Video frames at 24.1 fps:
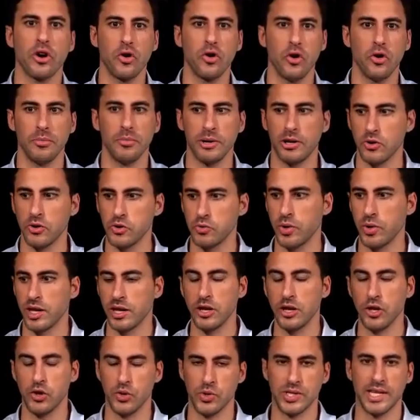at all, because we
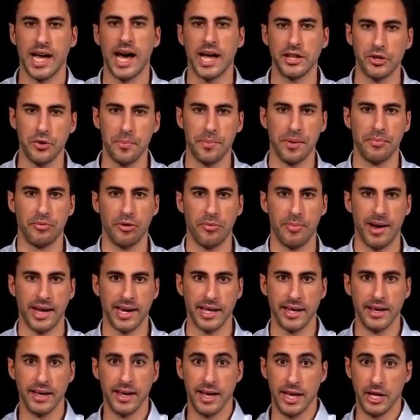can use other people's
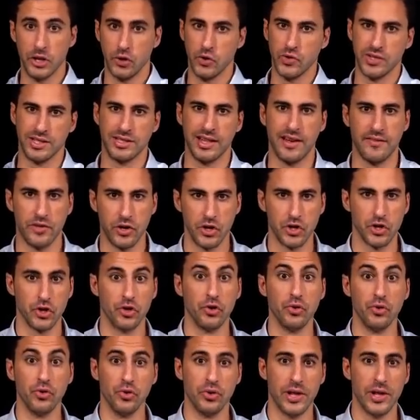money and use leverage
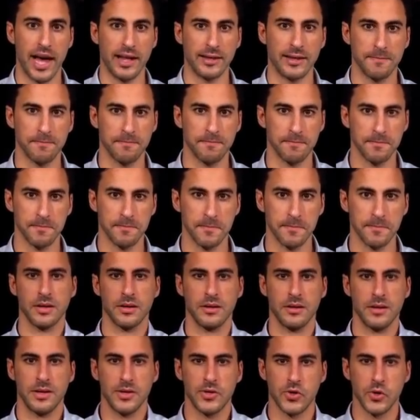to do that.
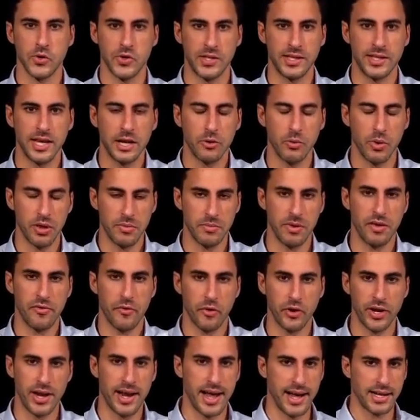So stick with me
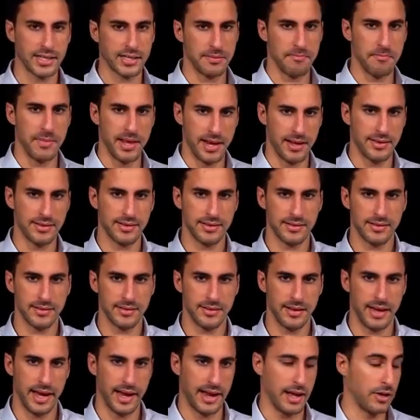for the next minutes,
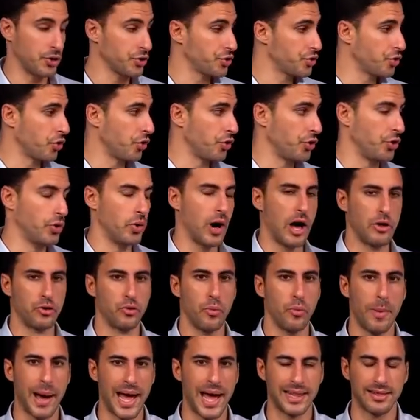and I'll show you how to
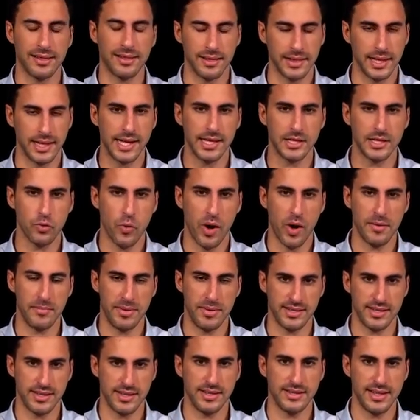buy at least one
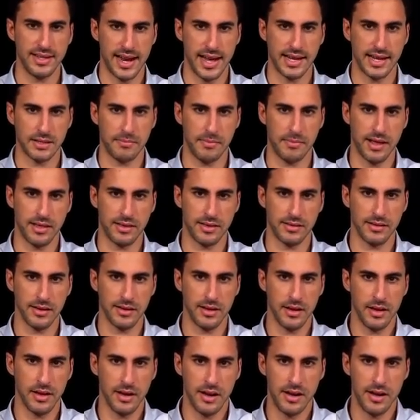business in the next month.
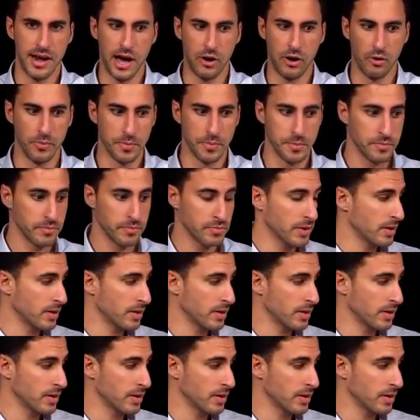Now,